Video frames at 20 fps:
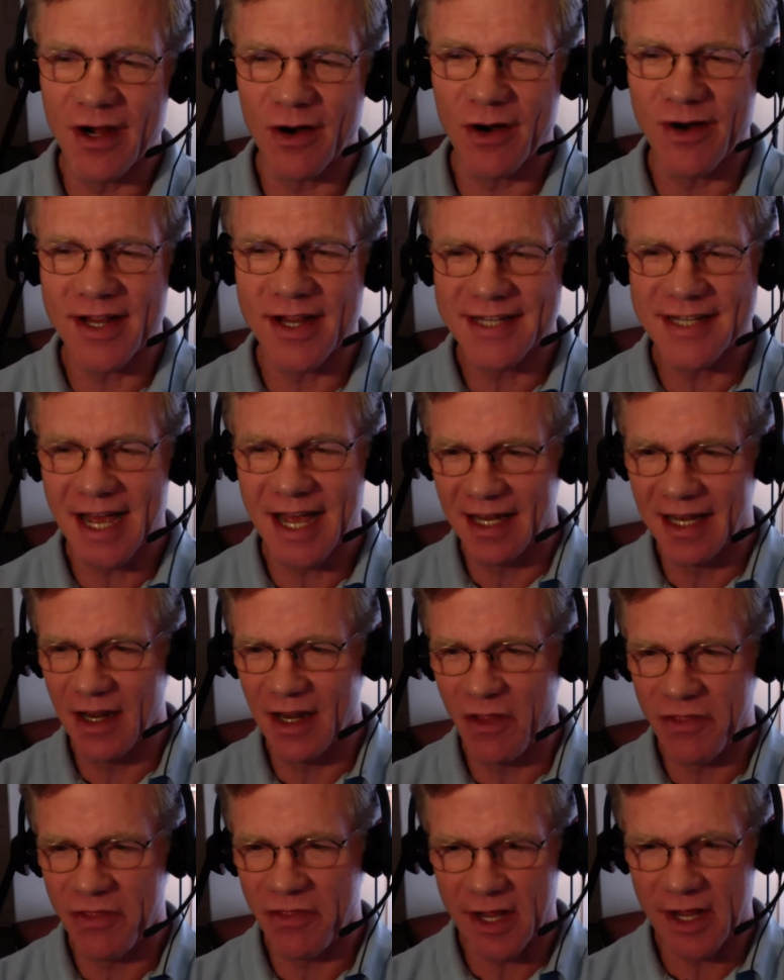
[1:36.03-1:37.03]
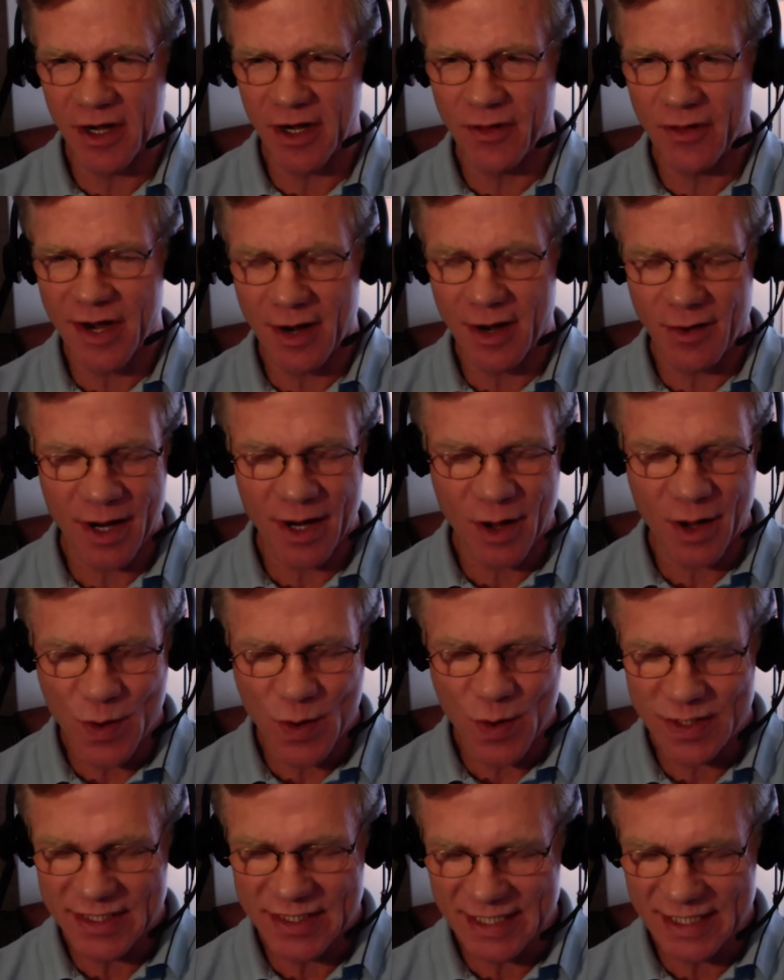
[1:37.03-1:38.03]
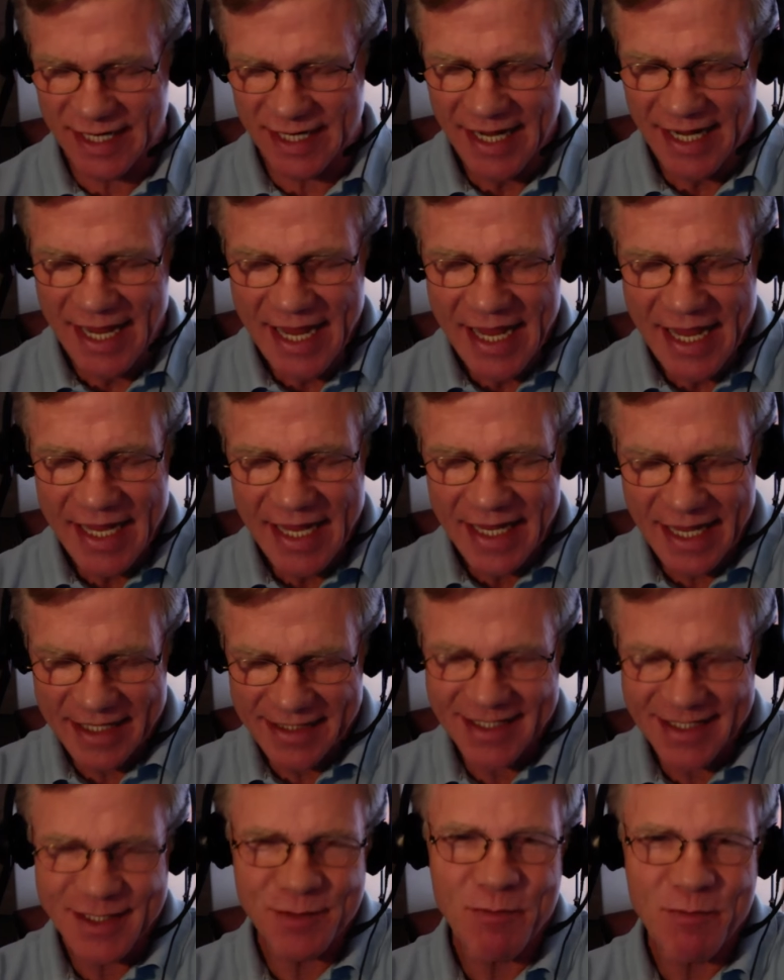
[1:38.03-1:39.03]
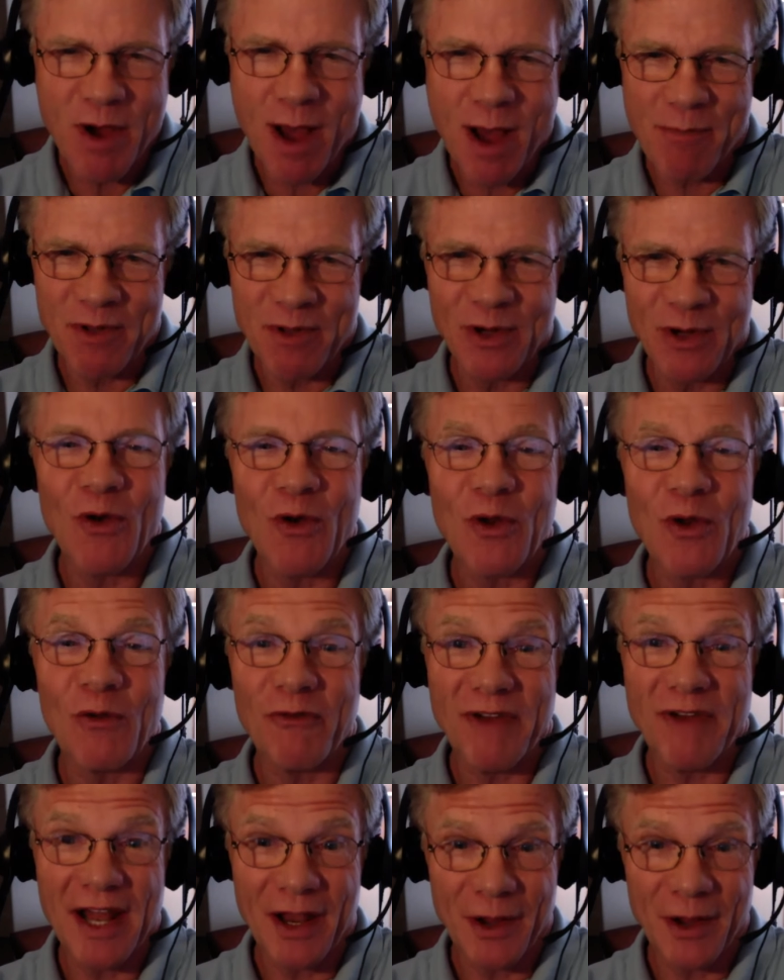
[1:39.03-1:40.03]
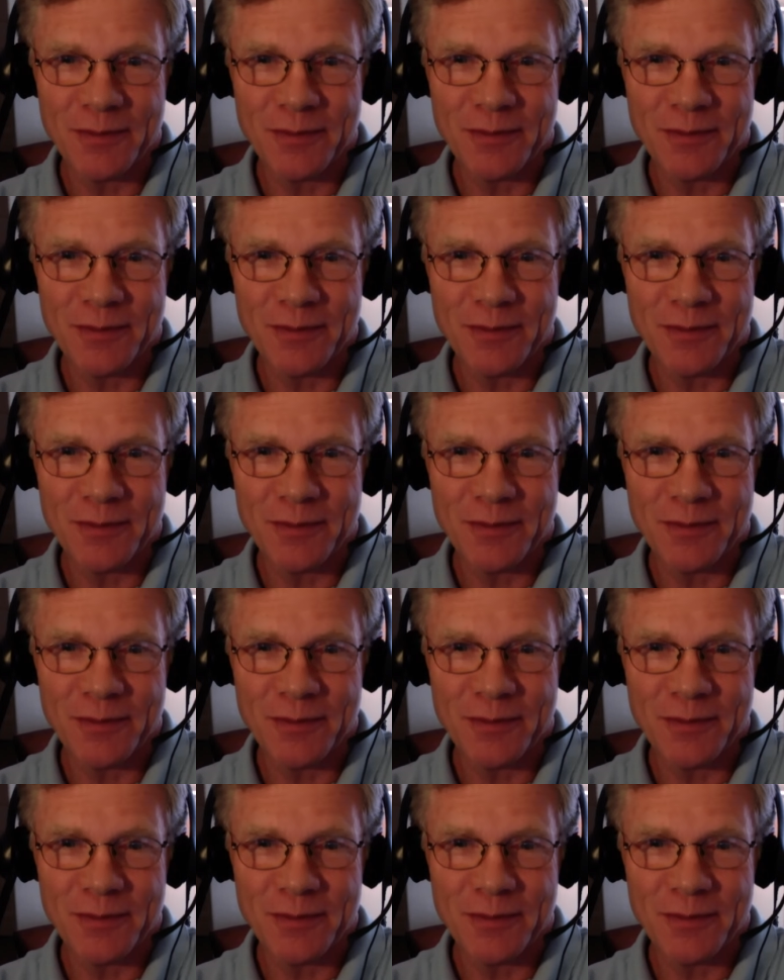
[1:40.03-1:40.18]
He's got a little theater there he owns, and yes, he's a popular local fellow.